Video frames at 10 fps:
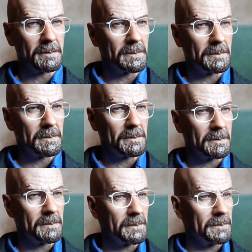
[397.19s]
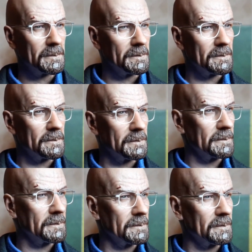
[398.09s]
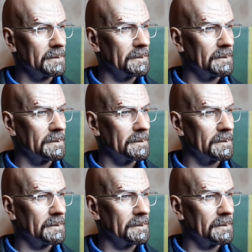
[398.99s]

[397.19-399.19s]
So hats off to Trevor Grove.